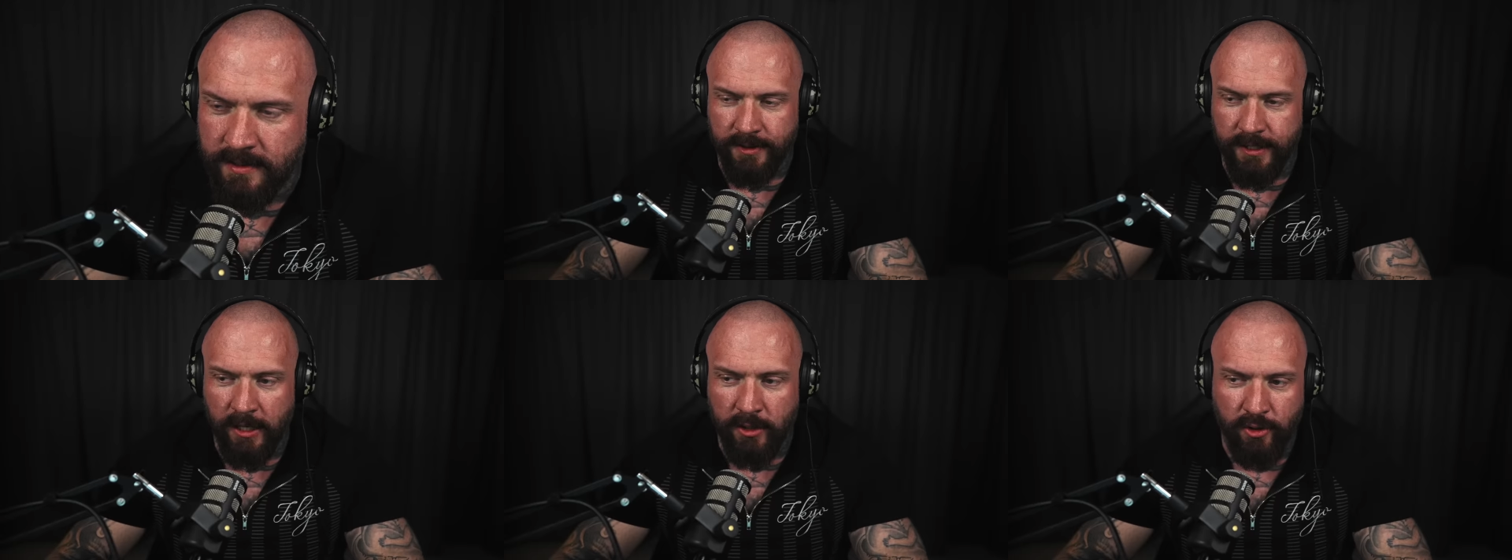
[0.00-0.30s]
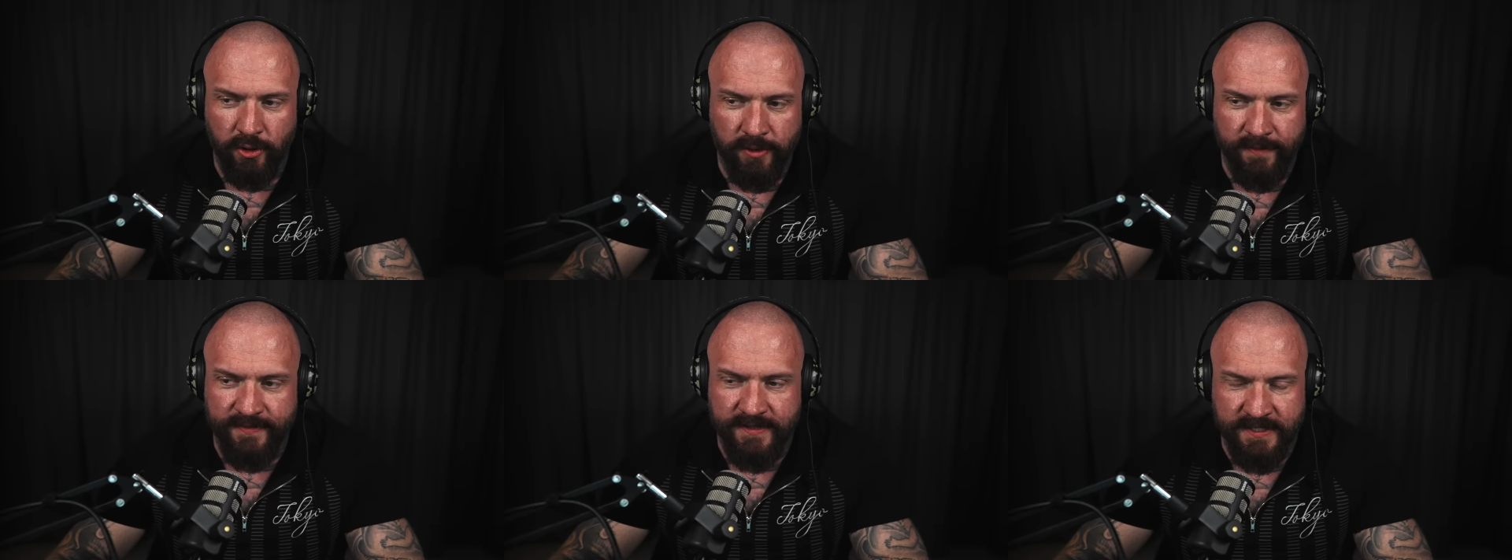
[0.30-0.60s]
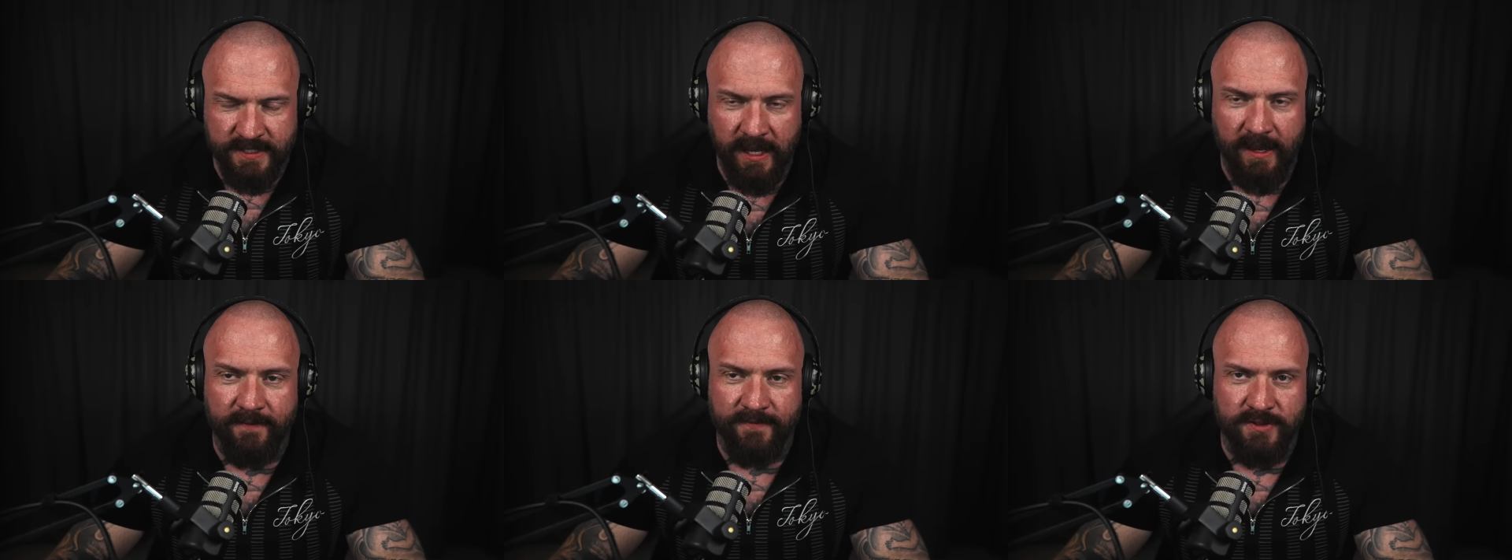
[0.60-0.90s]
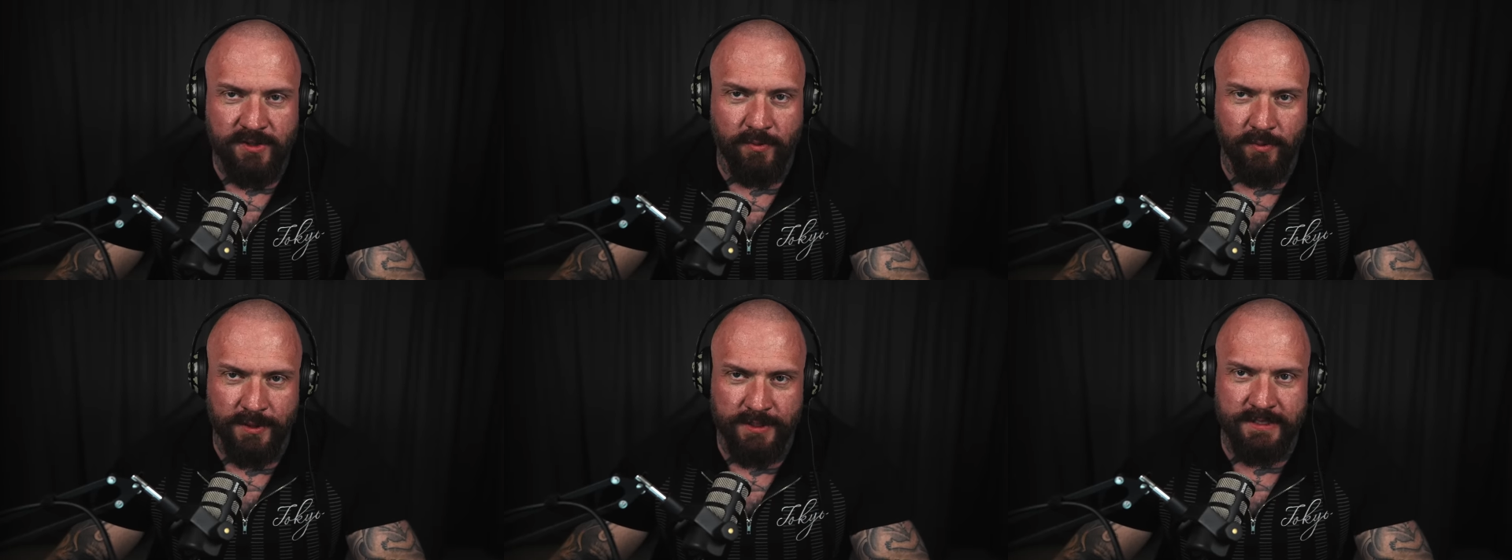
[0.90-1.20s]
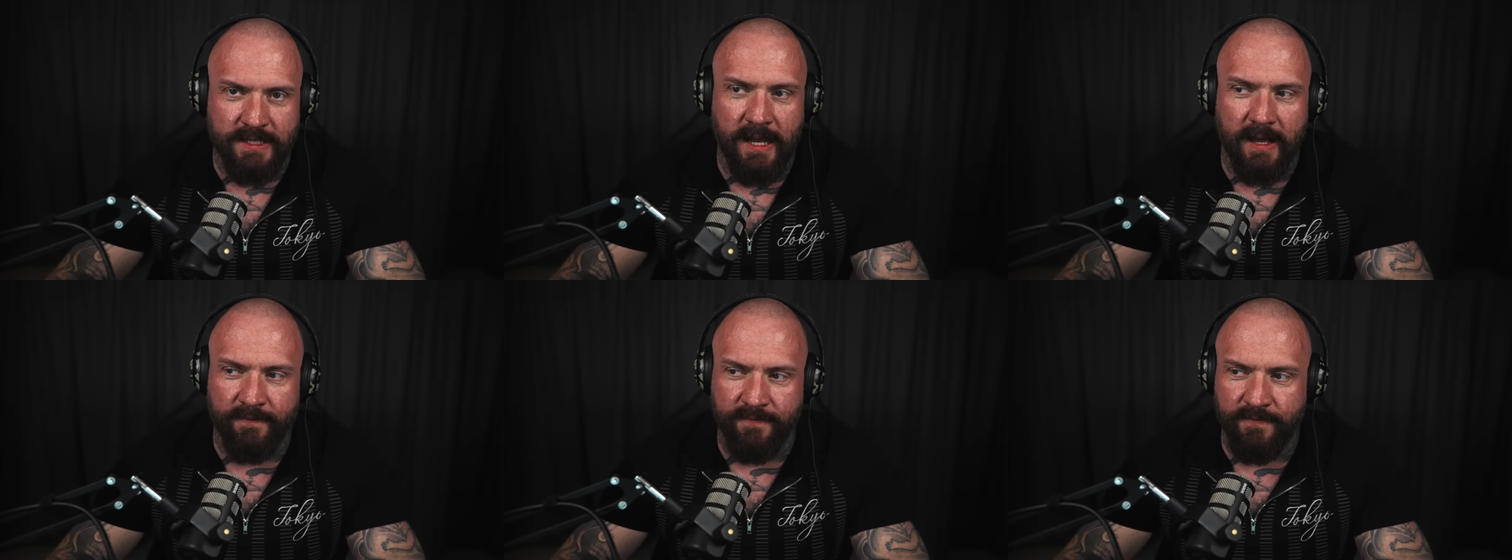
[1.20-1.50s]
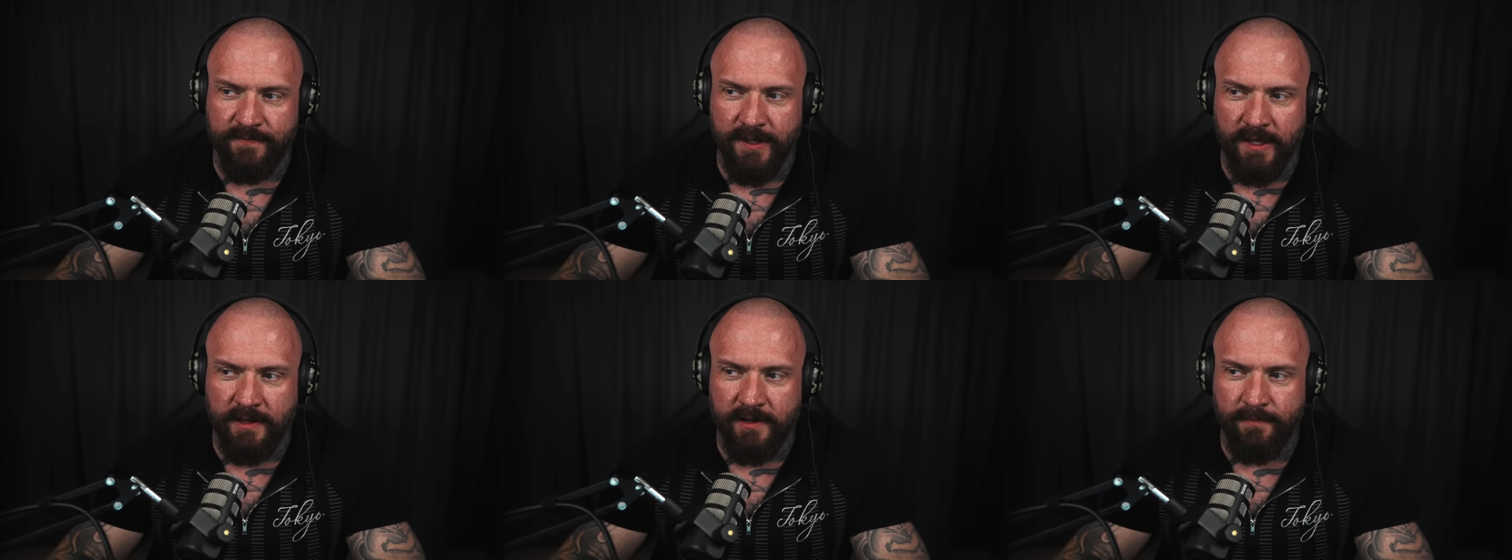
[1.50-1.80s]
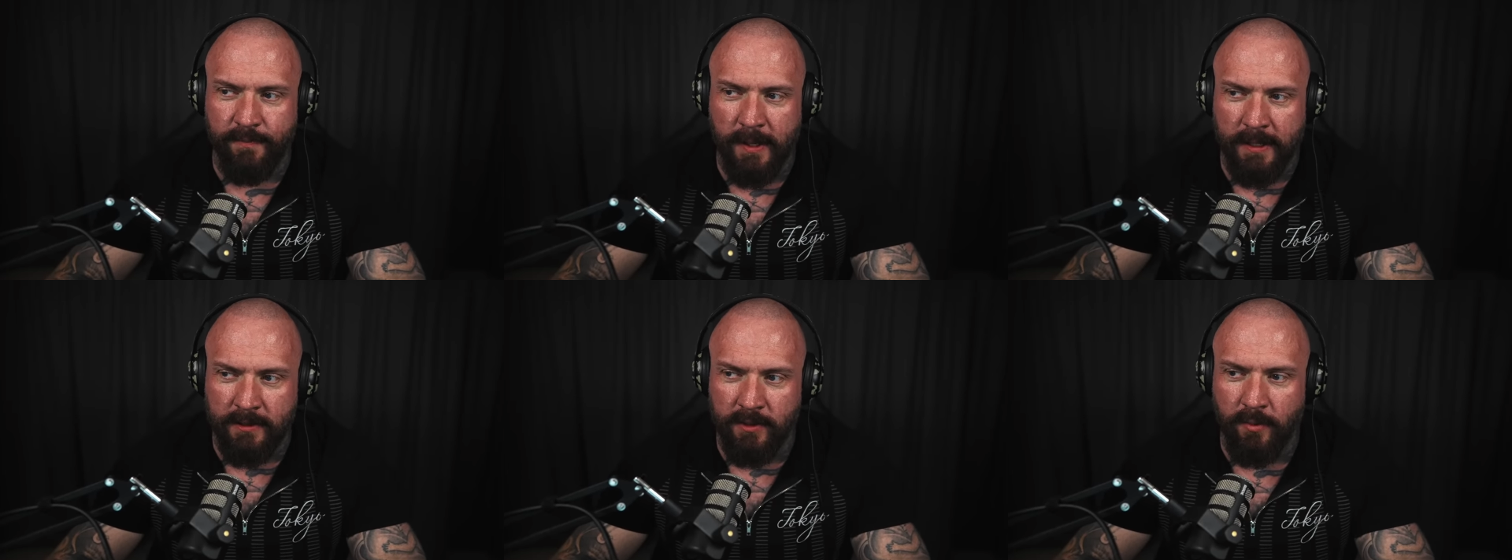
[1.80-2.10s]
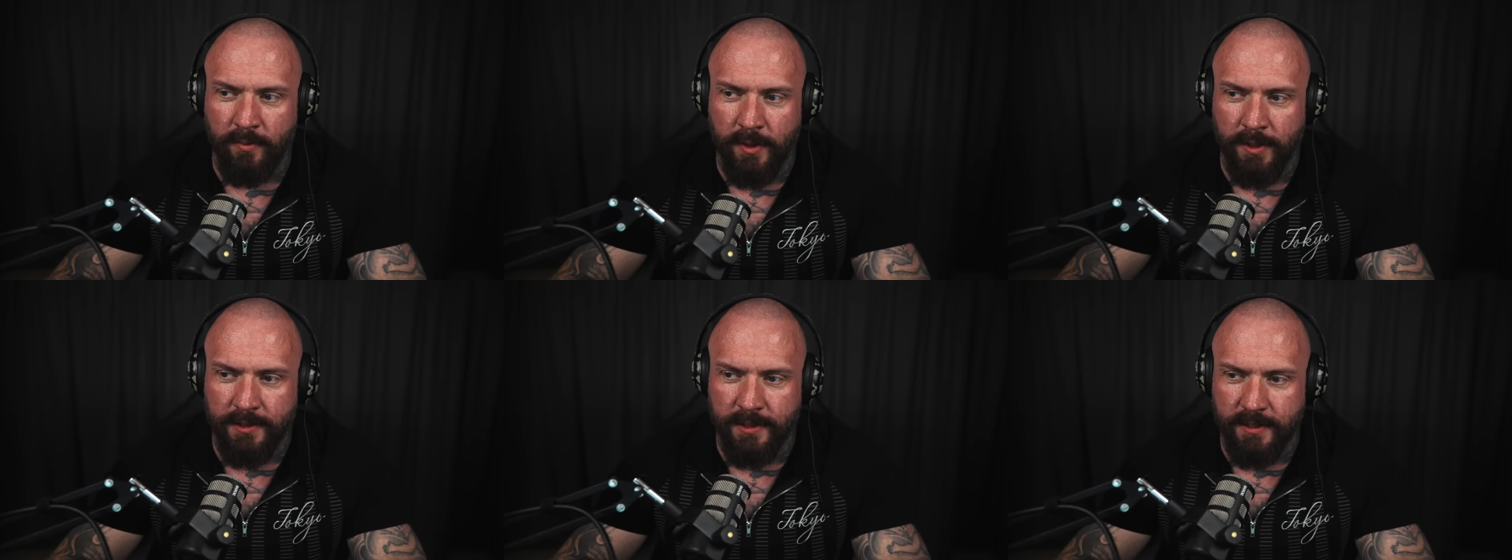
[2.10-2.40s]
They could have saved someone's life if they had picked up on